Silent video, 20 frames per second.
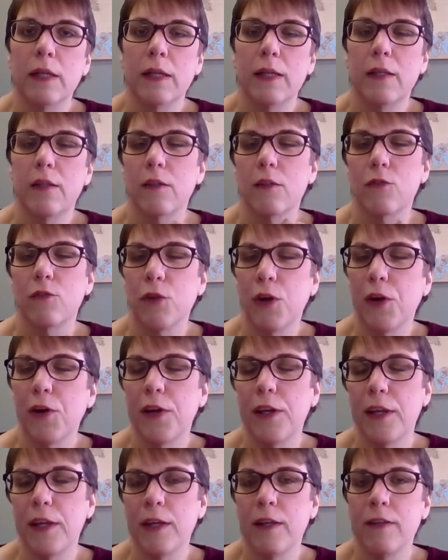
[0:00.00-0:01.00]
It is
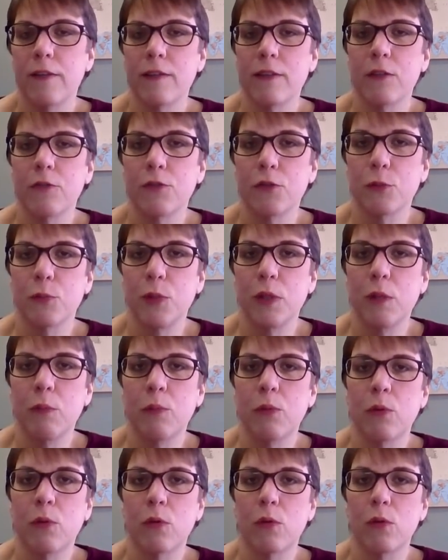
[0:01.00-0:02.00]
very easy for
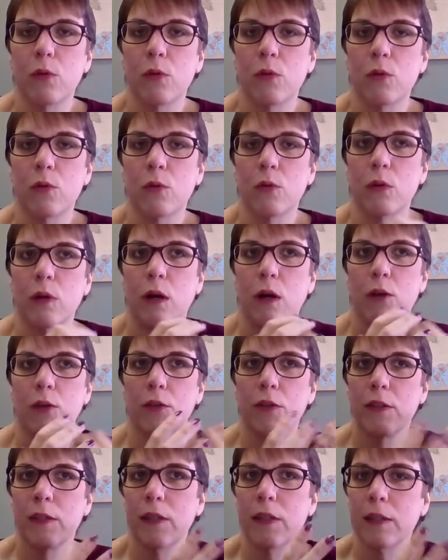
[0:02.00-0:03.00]
people who are
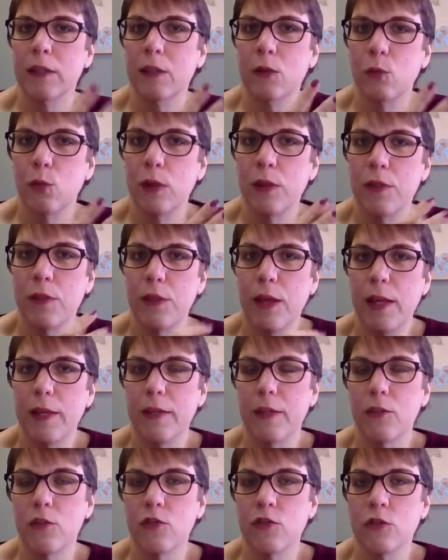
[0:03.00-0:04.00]
dealing with that
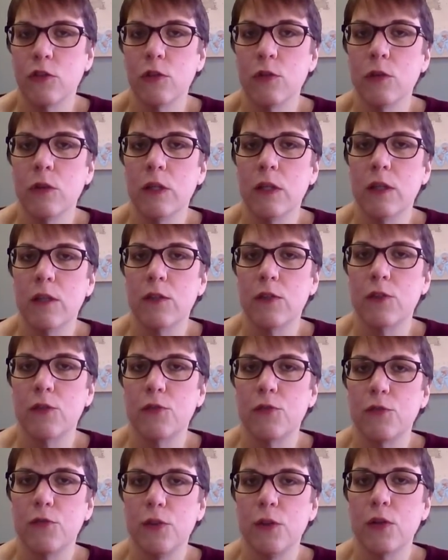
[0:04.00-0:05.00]
issue to
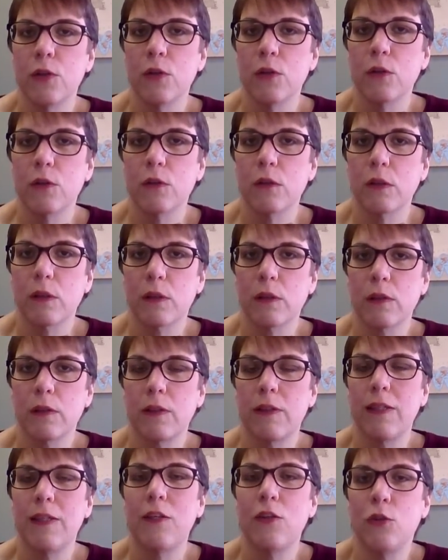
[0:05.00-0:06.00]
feel
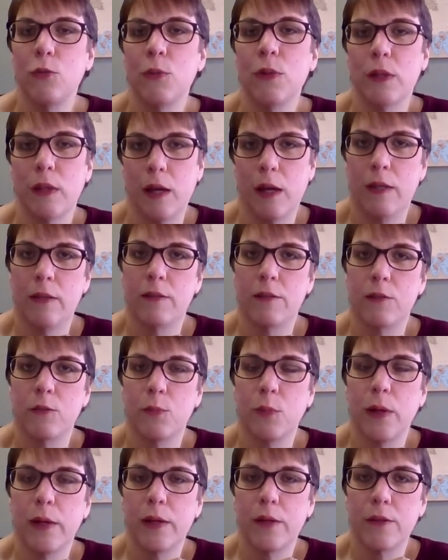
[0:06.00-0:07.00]

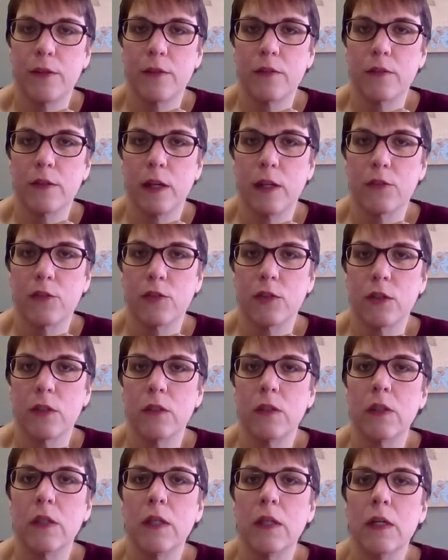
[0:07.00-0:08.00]
dehumanized by our
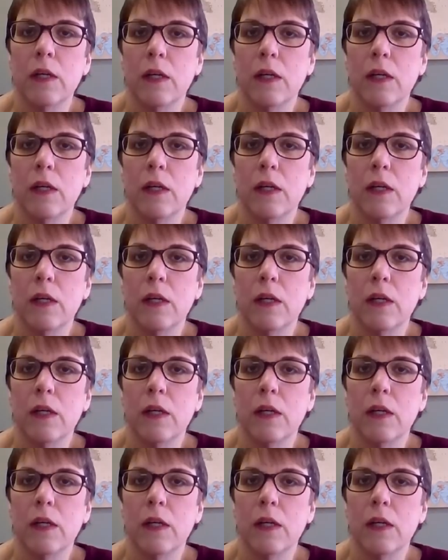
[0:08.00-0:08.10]
discussion.